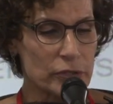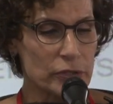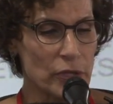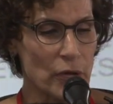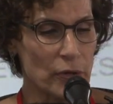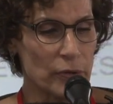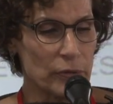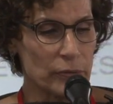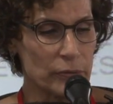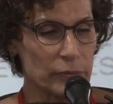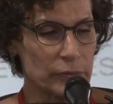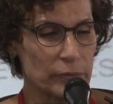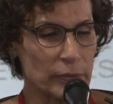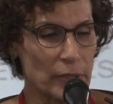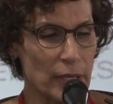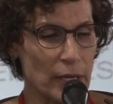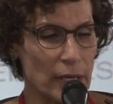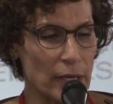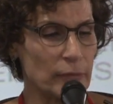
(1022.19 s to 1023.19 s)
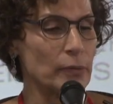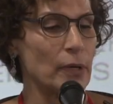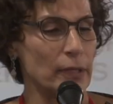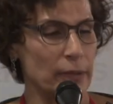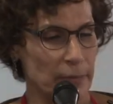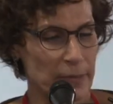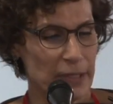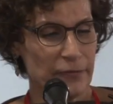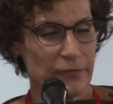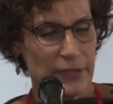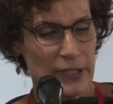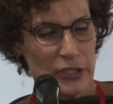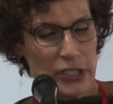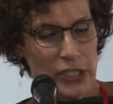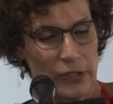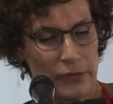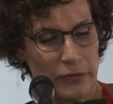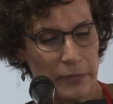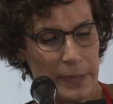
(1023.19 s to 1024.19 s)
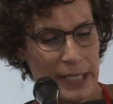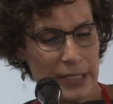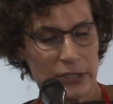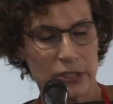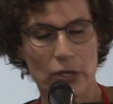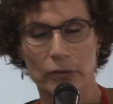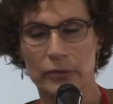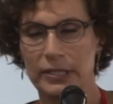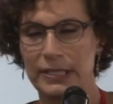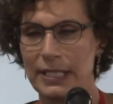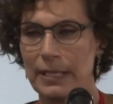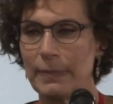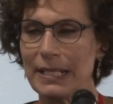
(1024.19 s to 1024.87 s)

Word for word: So, oh, well, let me finish here for a minute. So C